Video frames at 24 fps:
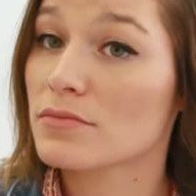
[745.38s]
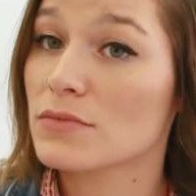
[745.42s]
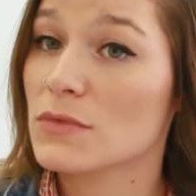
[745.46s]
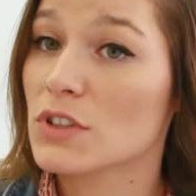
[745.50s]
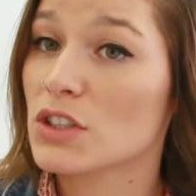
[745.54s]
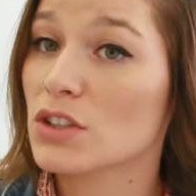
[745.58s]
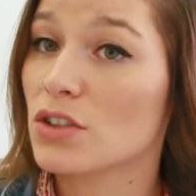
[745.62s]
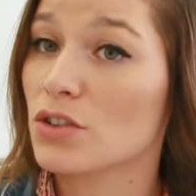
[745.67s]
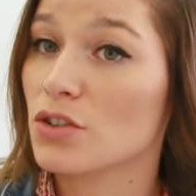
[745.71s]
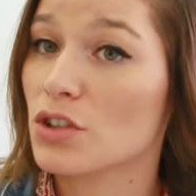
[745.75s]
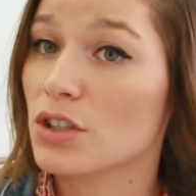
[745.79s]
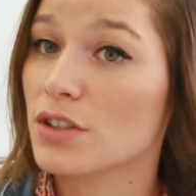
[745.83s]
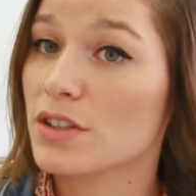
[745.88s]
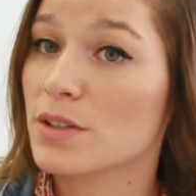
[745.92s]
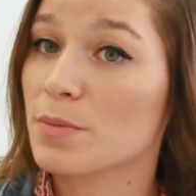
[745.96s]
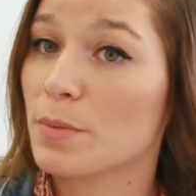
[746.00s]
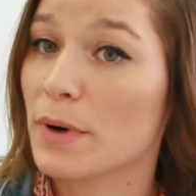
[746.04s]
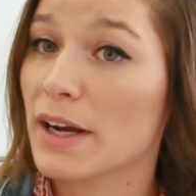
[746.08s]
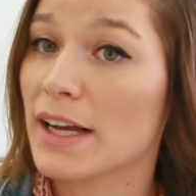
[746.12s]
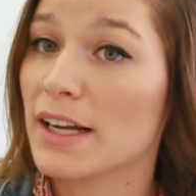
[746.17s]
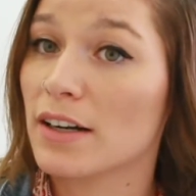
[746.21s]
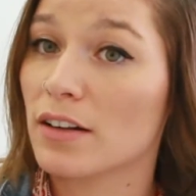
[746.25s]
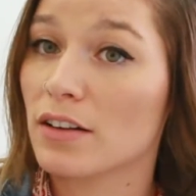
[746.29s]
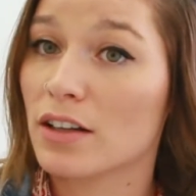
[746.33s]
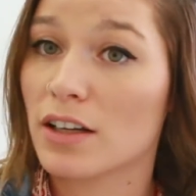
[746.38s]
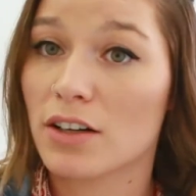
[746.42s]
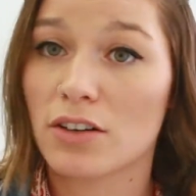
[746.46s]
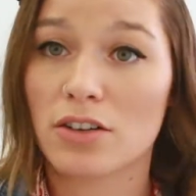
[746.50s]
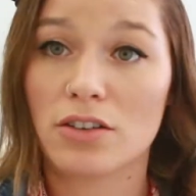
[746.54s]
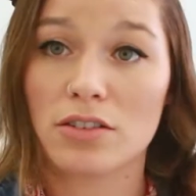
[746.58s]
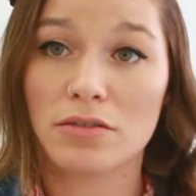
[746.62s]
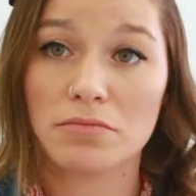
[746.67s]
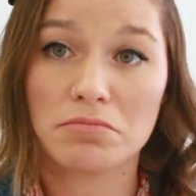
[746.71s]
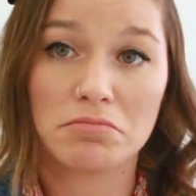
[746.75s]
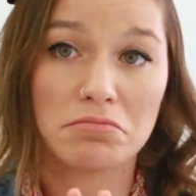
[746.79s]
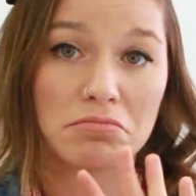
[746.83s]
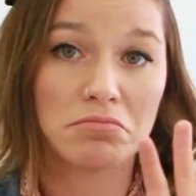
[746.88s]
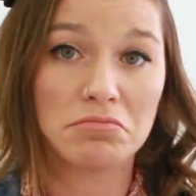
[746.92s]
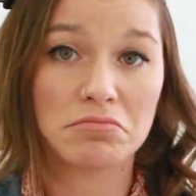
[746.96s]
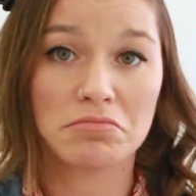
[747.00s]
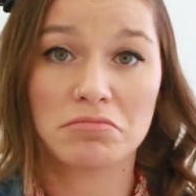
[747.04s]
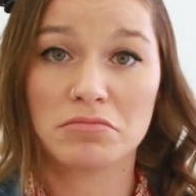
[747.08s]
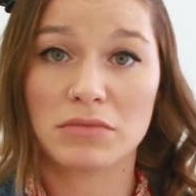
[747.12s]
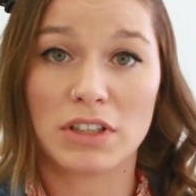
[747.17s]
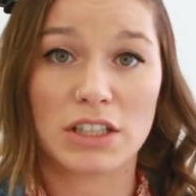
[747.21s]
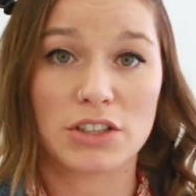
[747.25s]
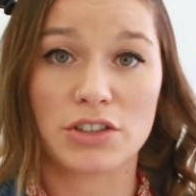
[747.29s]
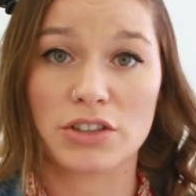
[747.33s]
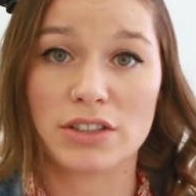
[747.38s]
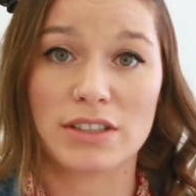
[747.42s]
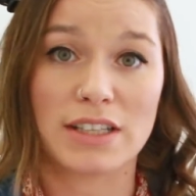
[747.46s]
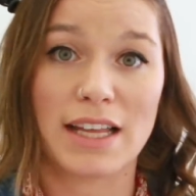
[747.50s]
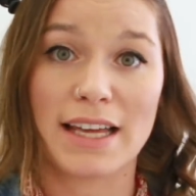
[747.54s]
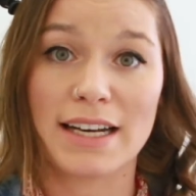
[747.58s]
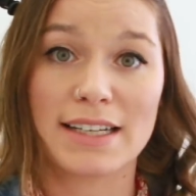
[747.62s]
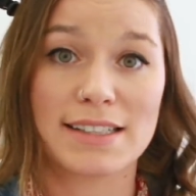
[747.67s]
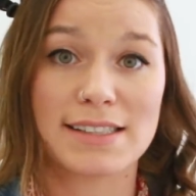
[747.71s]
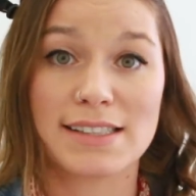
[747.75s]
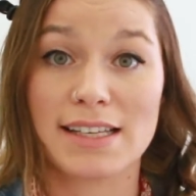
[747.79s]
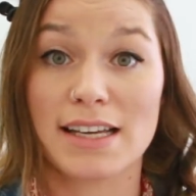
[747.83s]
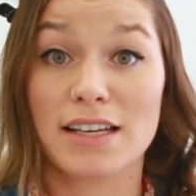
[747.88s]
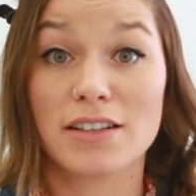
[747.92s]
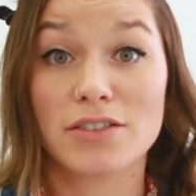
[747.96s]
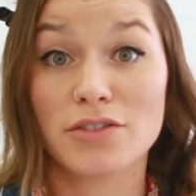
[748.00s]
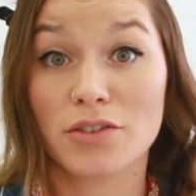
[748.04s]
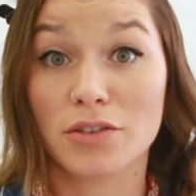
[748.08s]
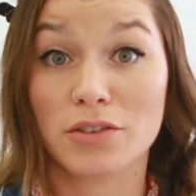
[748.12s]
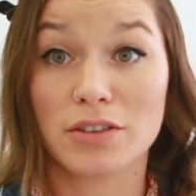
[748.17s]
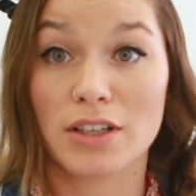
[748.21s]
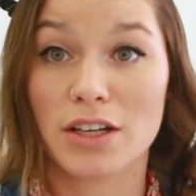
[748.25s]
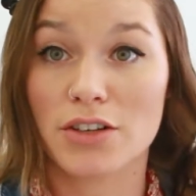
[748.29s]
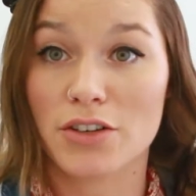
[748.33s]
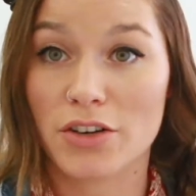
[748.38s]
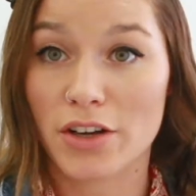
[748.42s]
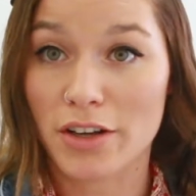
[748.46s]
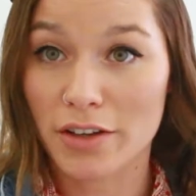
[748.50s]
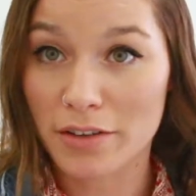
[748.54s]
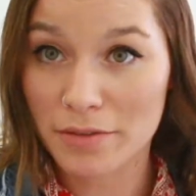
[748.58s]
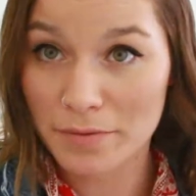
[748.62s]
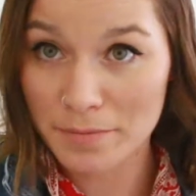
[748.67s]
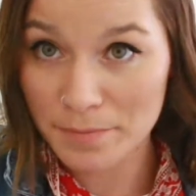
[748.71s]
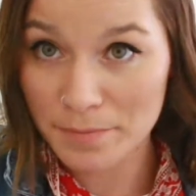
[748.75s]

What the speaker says: So just spray it a little and just let it sit. Don't touch it.